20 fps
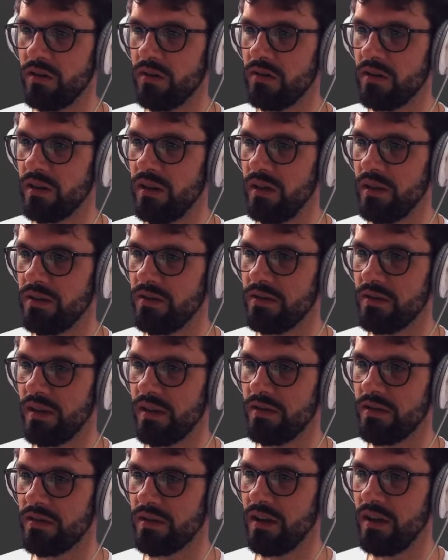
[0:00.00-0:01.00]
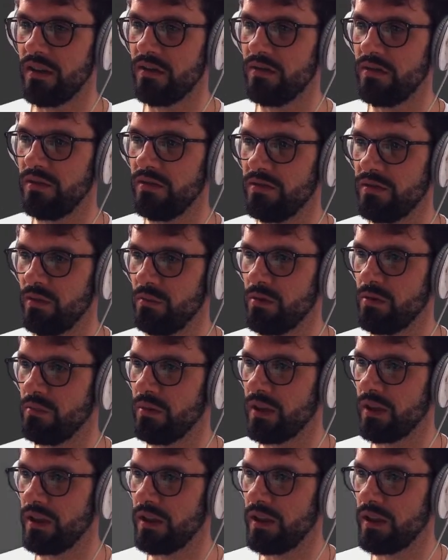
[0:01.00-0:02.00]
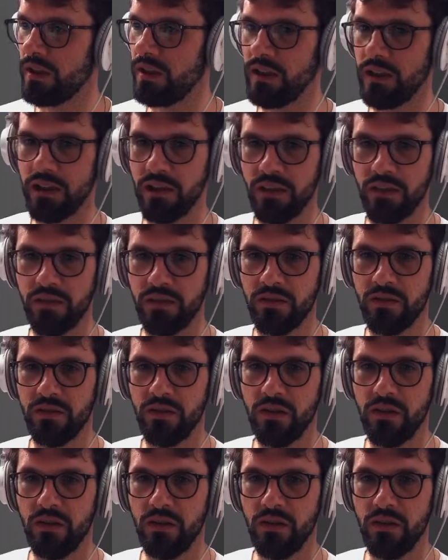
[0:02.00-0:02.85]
Okay, let's start from the beginning, and then